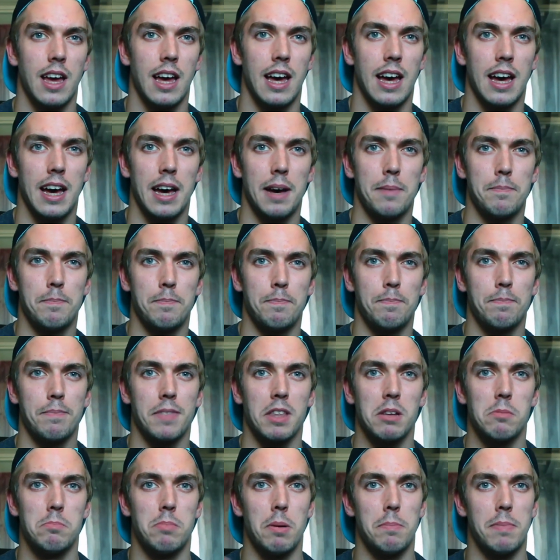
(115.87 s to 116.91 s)

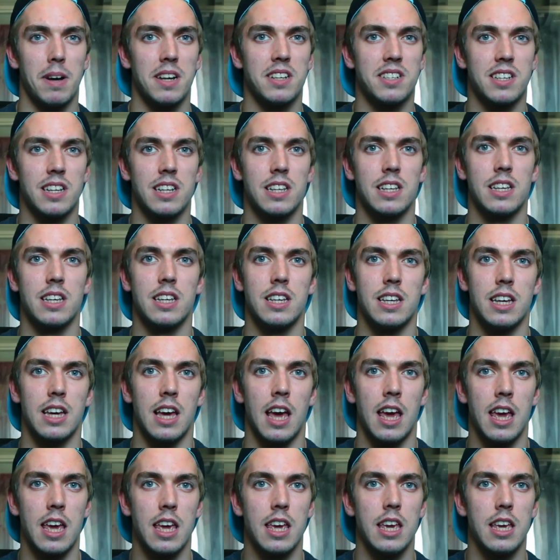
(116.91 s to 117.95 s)
But basically,
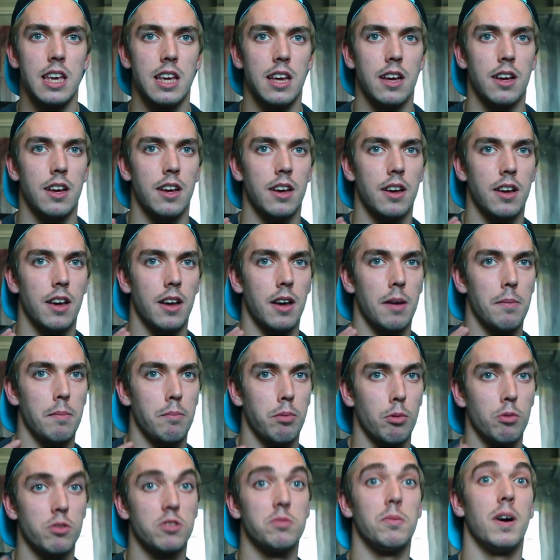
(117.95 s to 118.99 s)
he
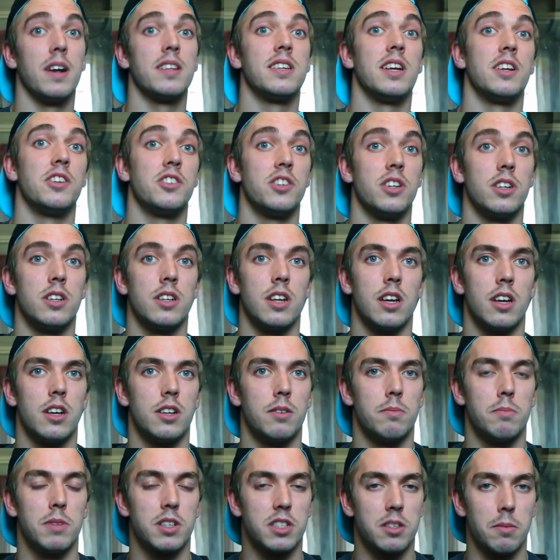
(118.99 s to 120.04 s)
brought to my attention
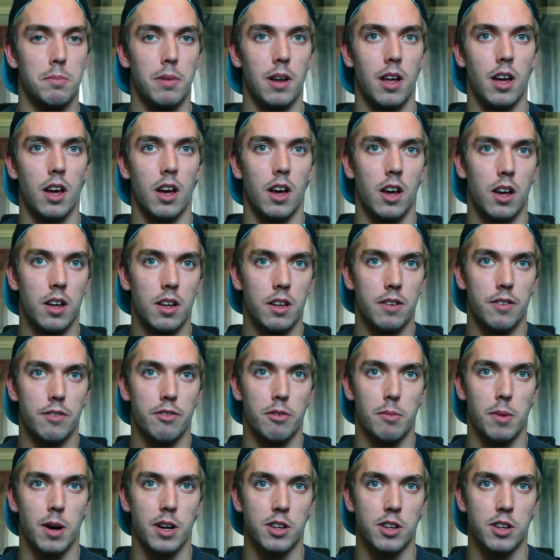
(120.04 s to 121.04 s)
that Mr. Blaha from